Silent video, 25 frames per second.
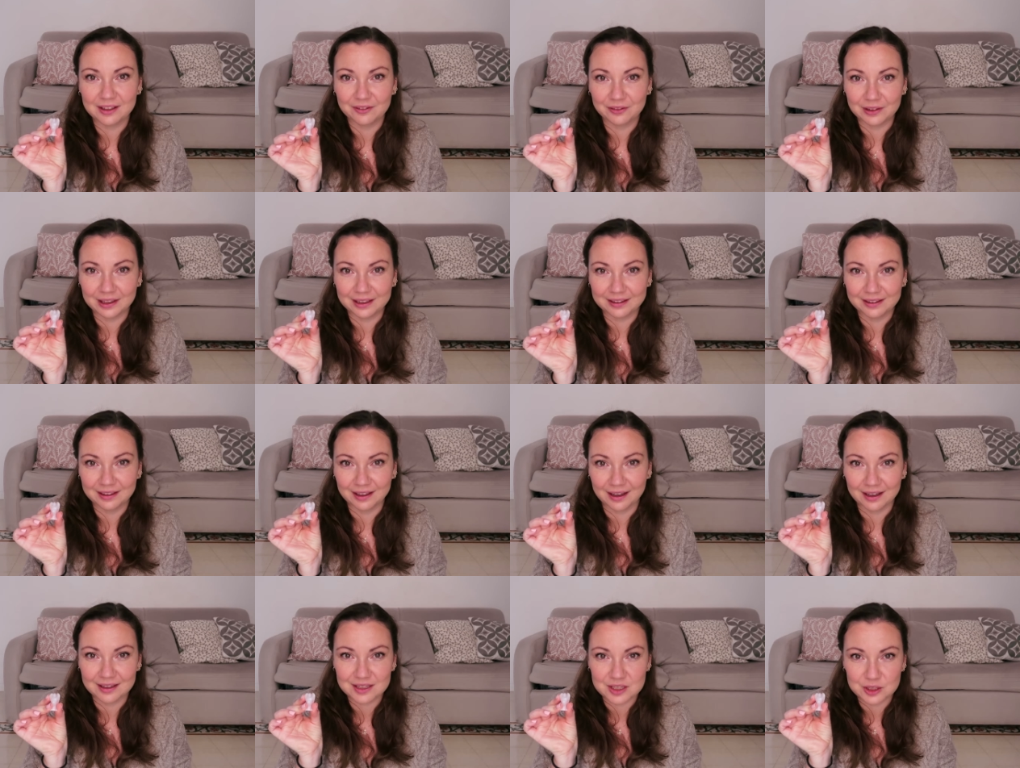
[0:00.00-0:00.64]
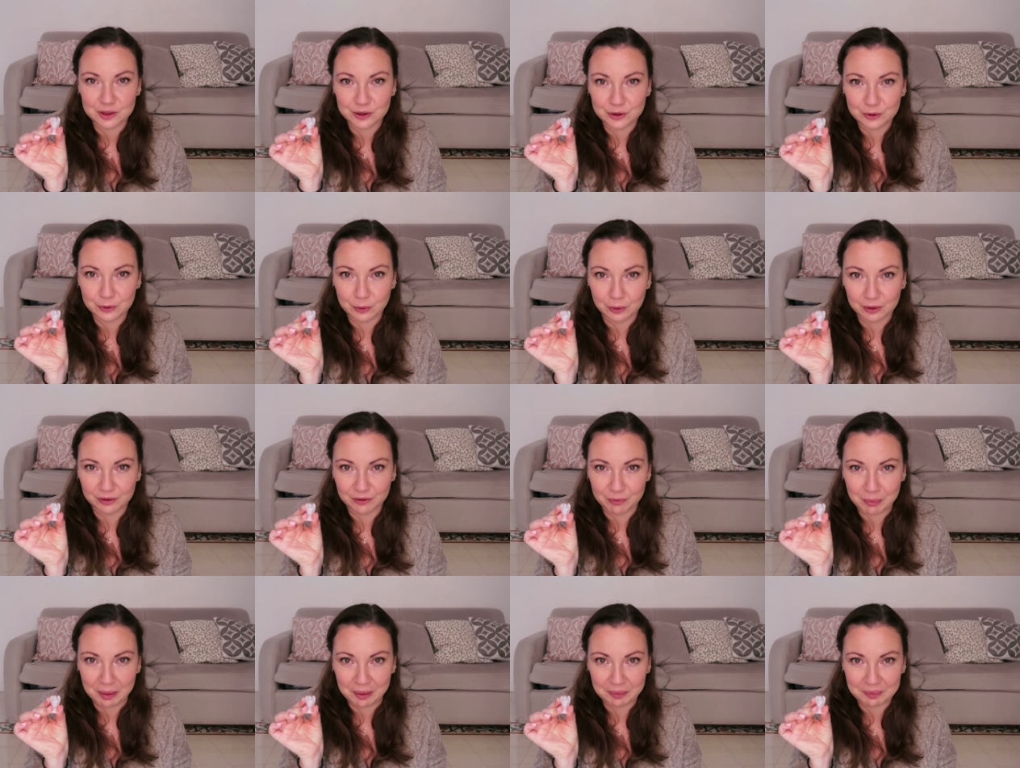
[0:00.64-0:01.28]
kind of like the answer to
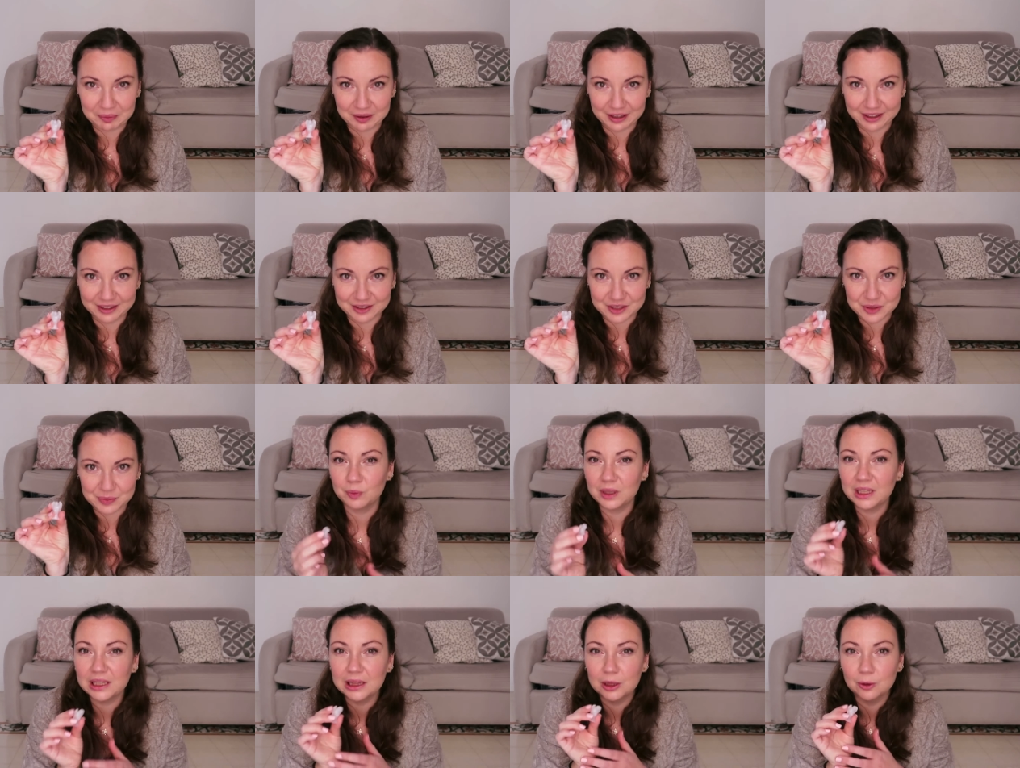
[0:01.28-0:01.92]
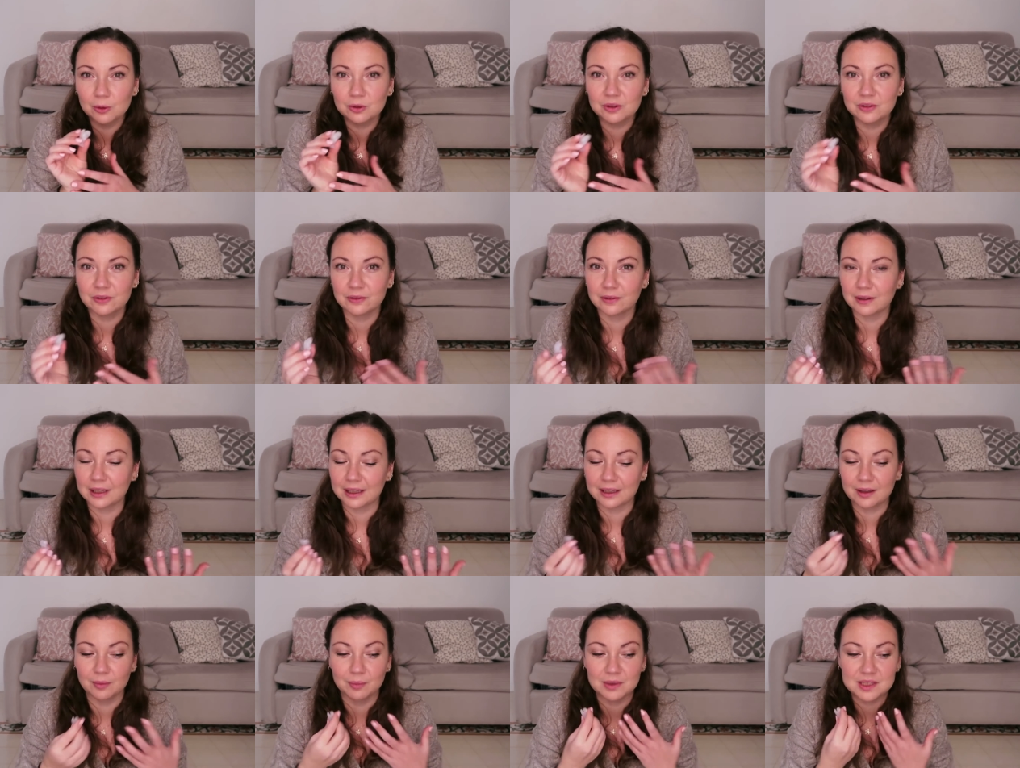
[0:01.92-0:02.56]
all of my prayers. To me, it looked
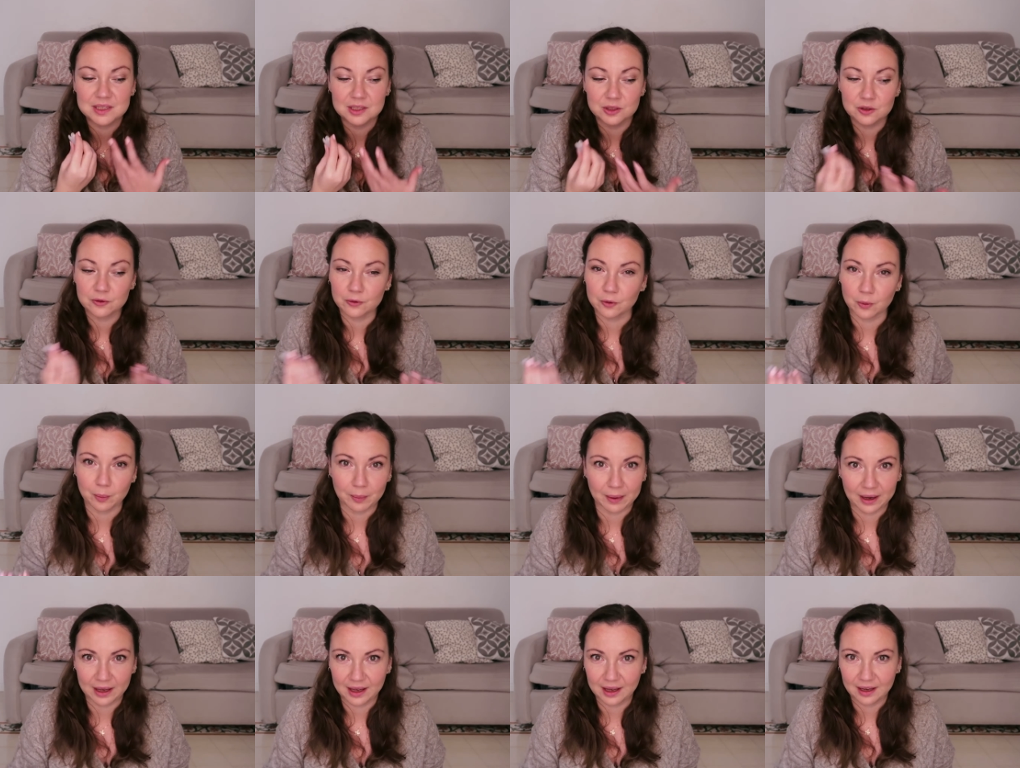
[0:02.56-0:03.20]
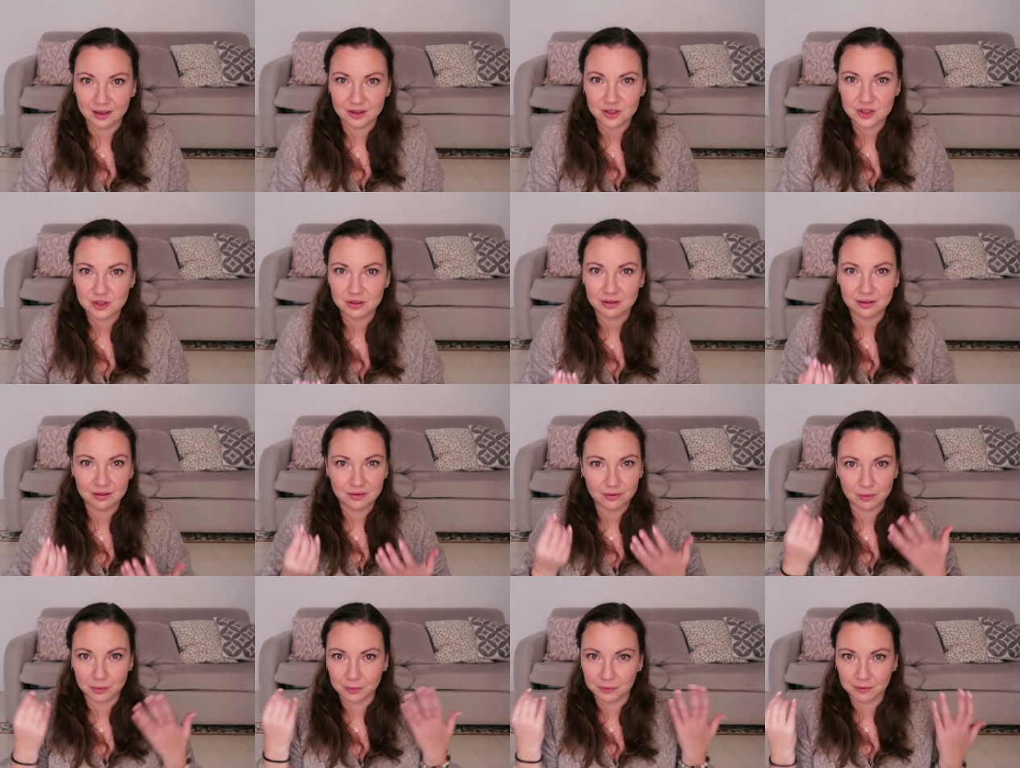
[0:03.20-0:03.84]
like a message from my angel,
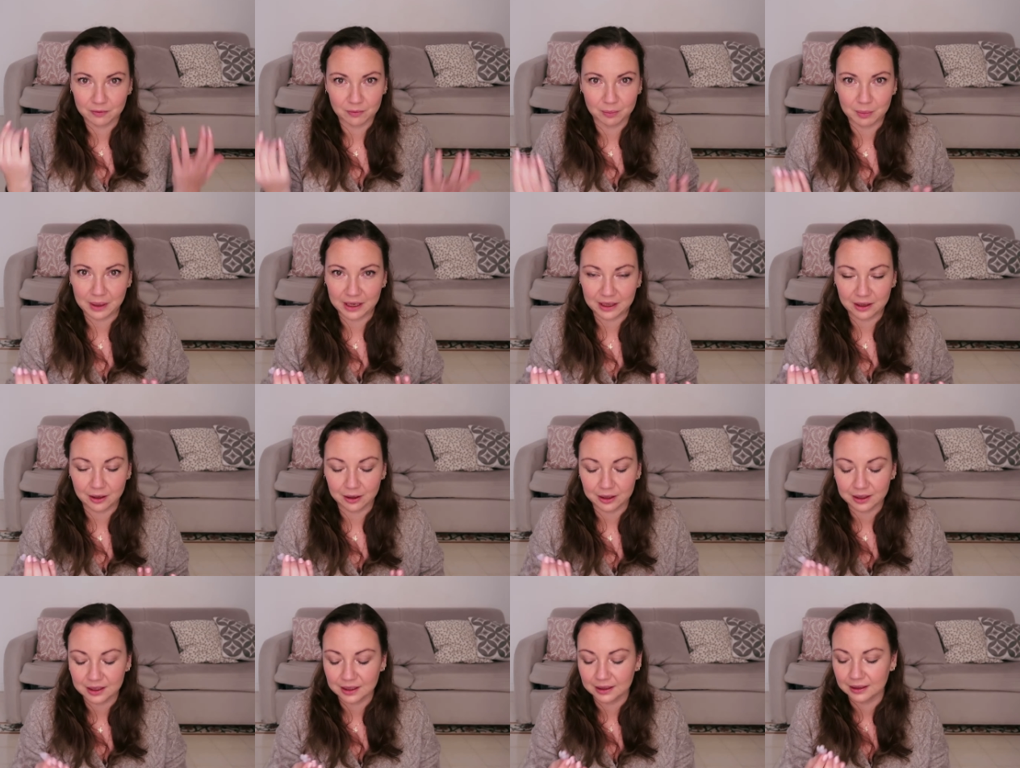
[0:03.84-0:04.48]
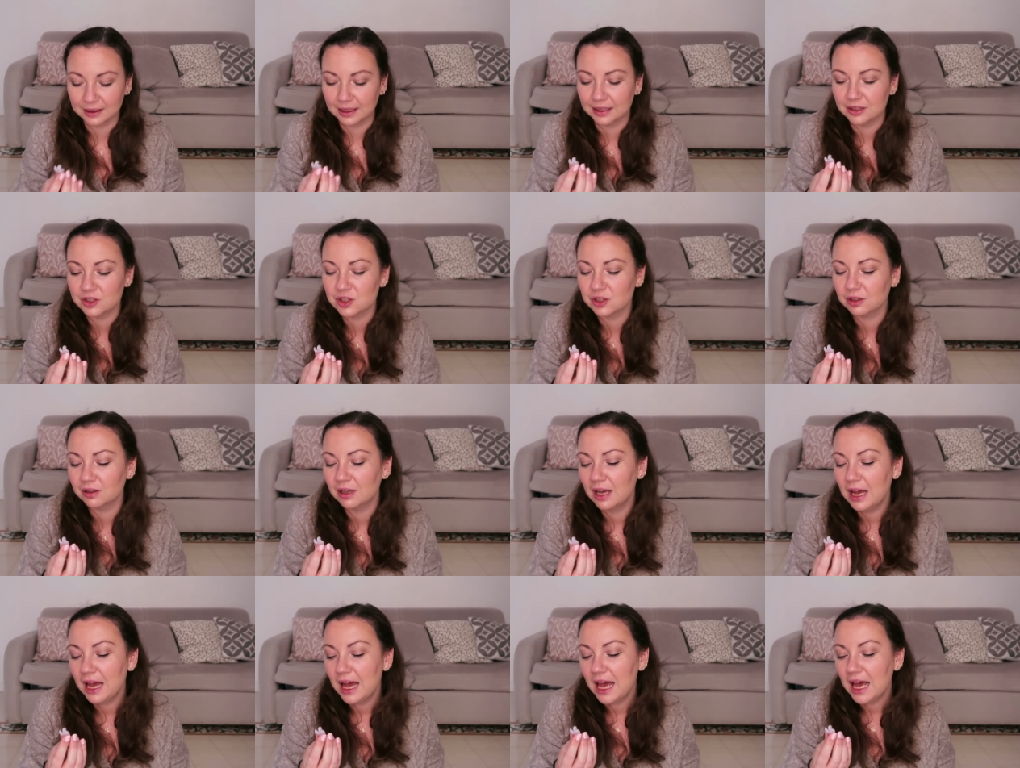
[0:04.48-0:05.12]
my guardian
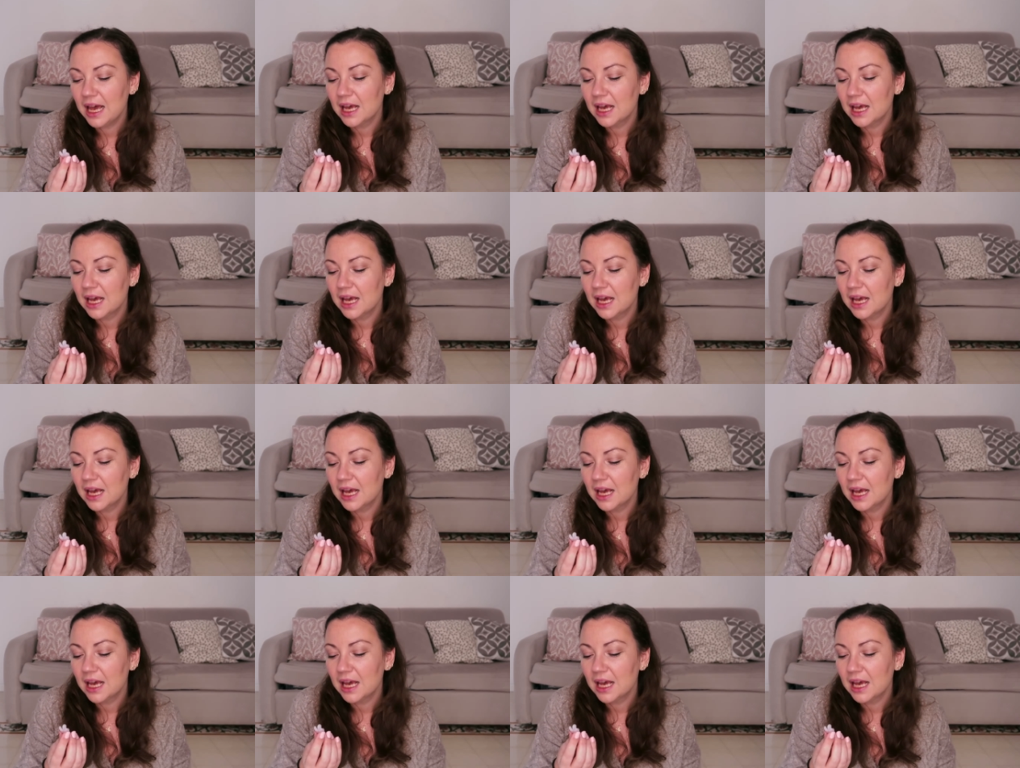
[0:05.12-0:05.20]
angel.